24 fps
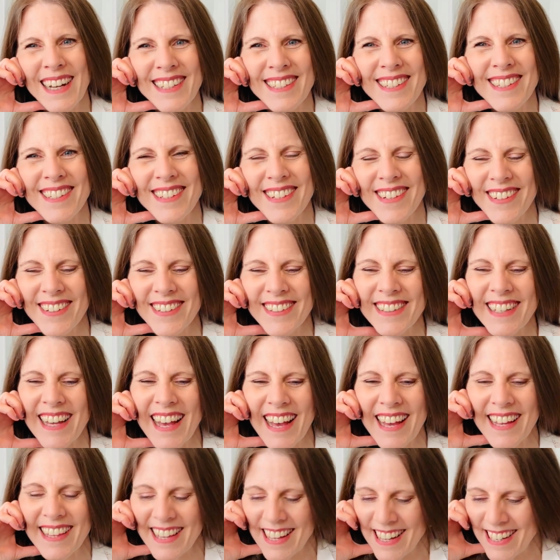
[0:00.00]
And so yeah,
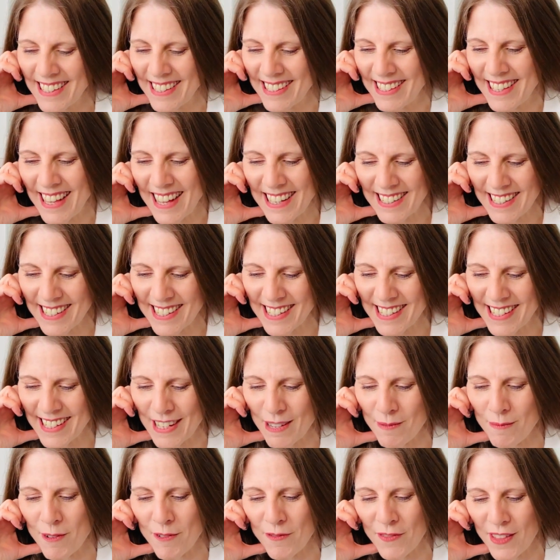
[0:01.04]
that's just
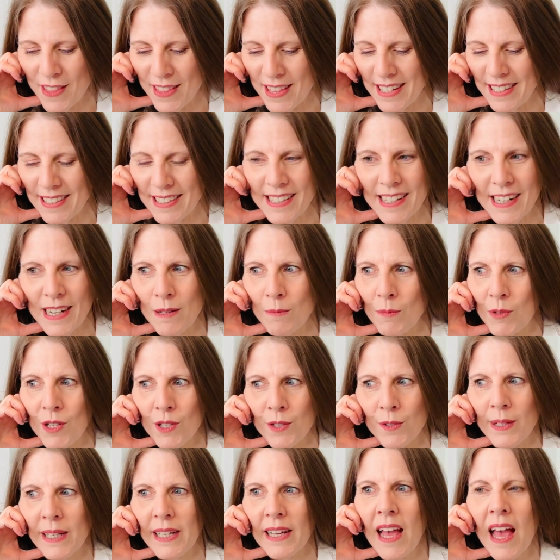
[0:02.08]
some of the things that I'm
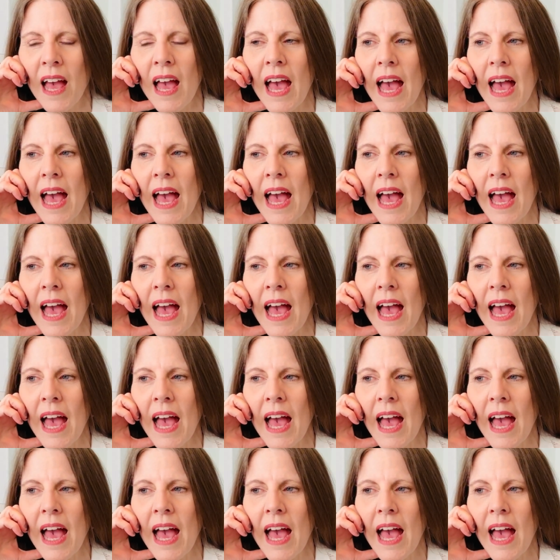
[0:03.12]
doing,